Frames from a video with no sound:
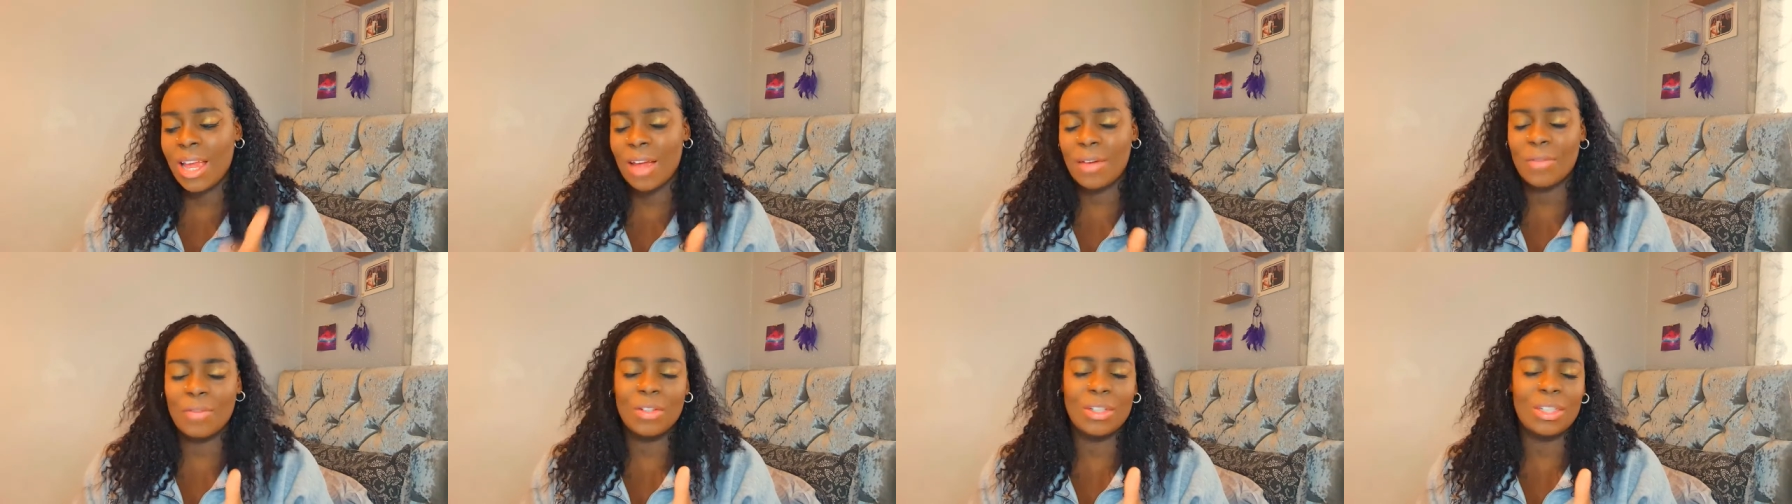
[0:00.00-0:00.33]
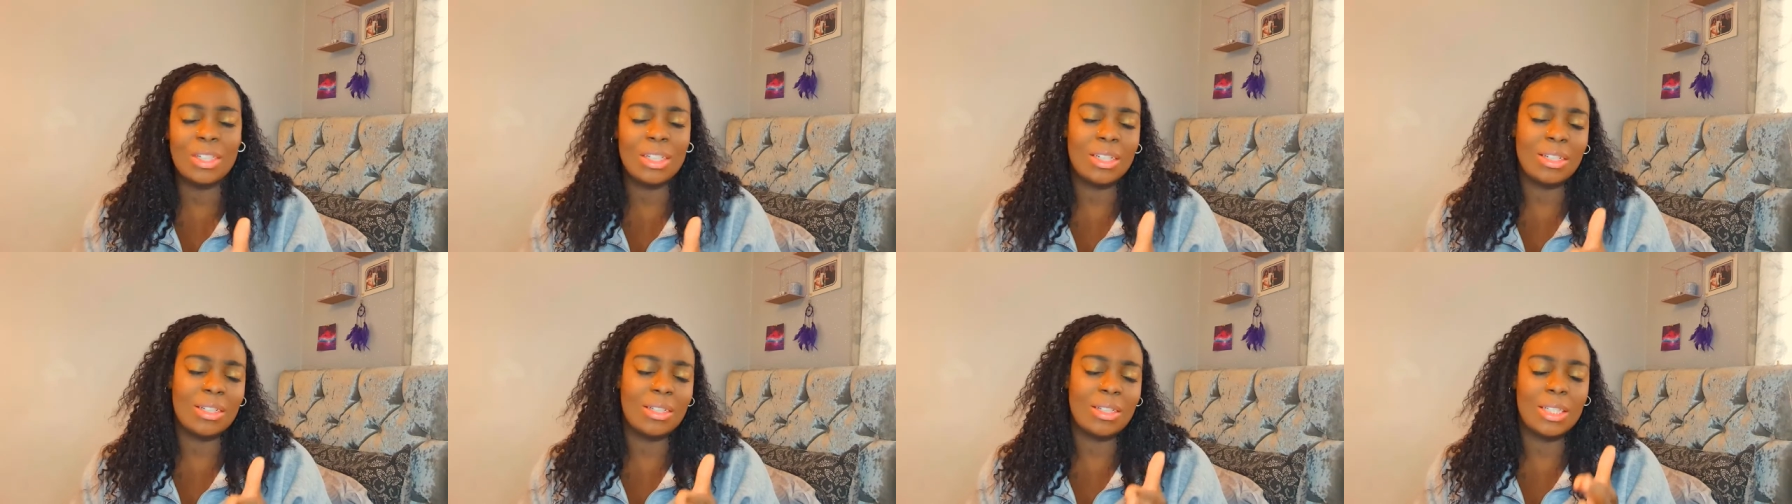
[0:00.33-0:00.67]

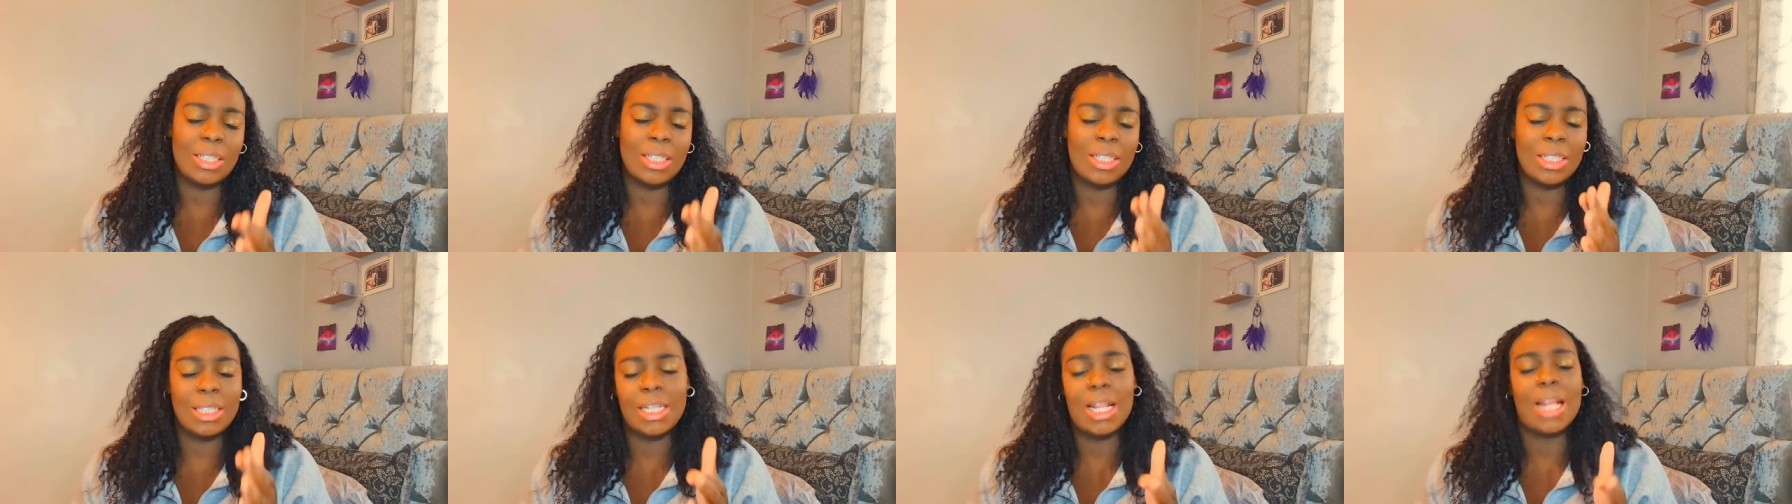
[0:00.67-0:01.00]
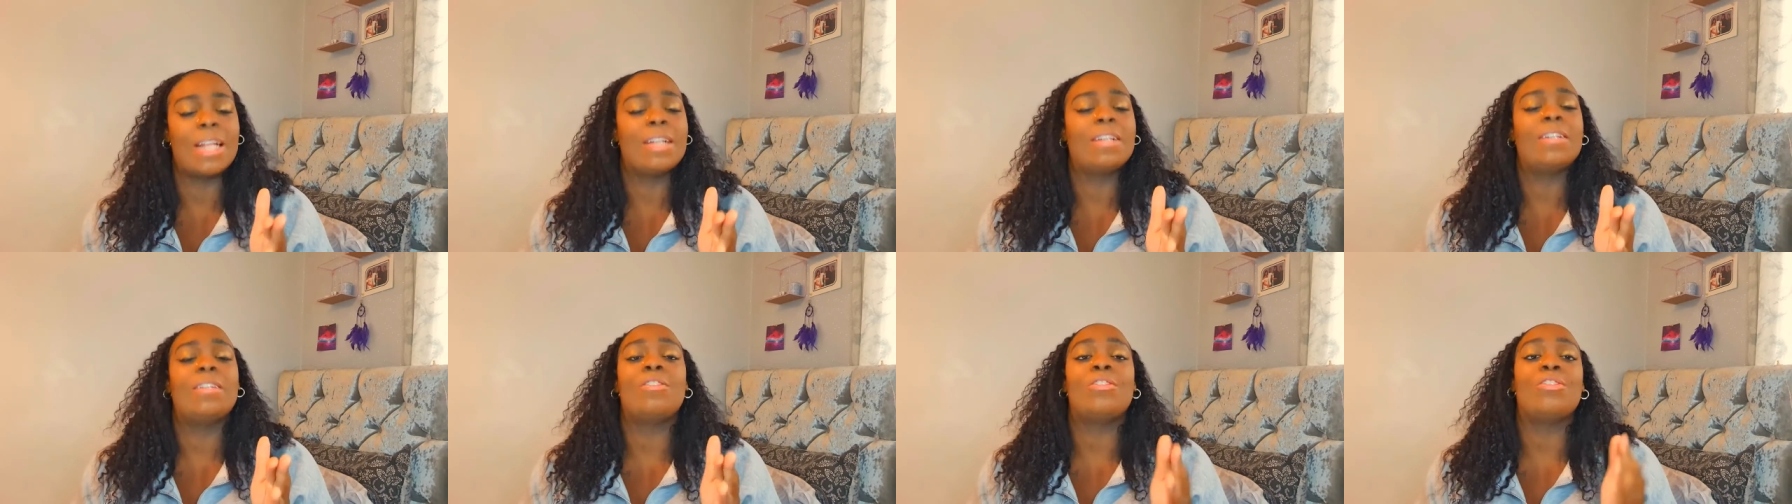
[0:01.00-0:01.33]
evidence
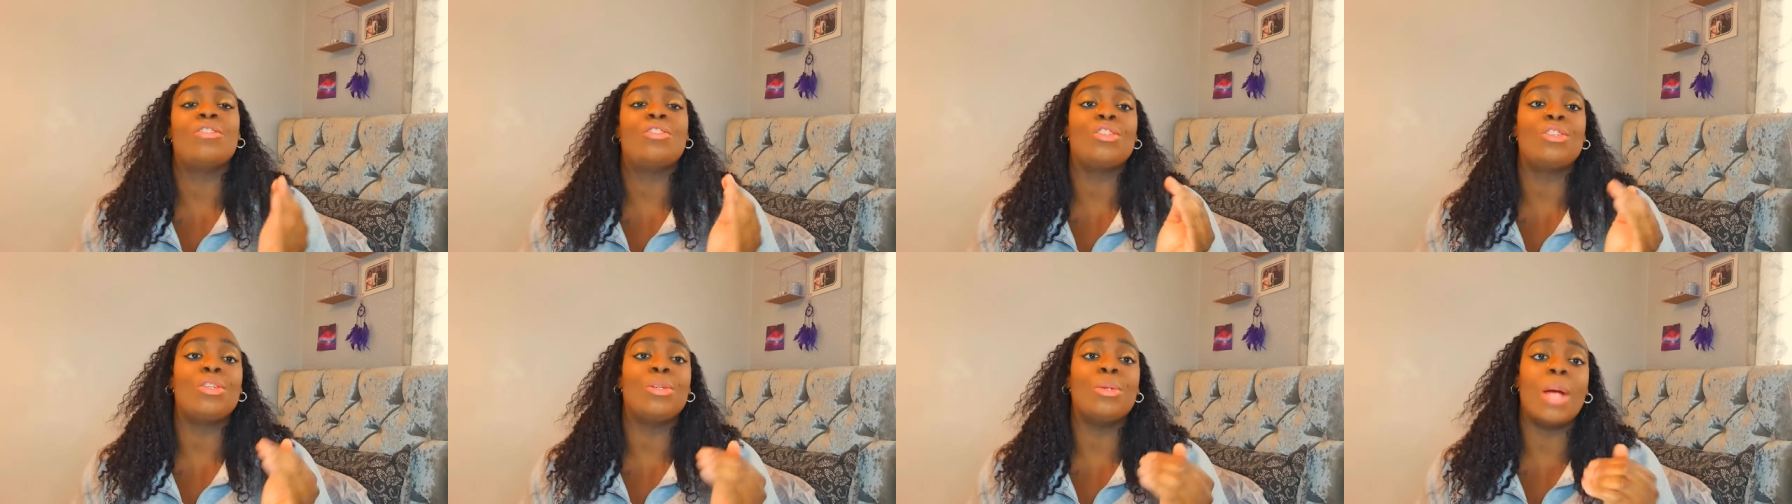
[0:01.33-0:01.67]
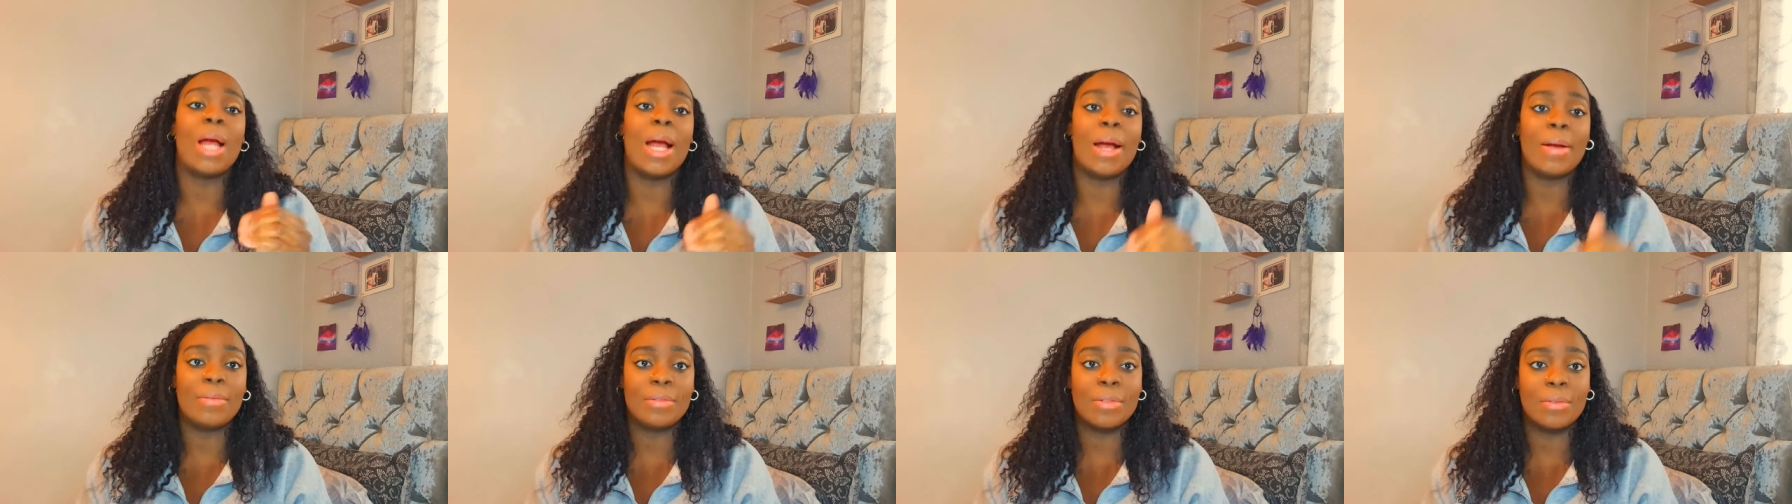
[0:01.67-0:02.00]
standards you have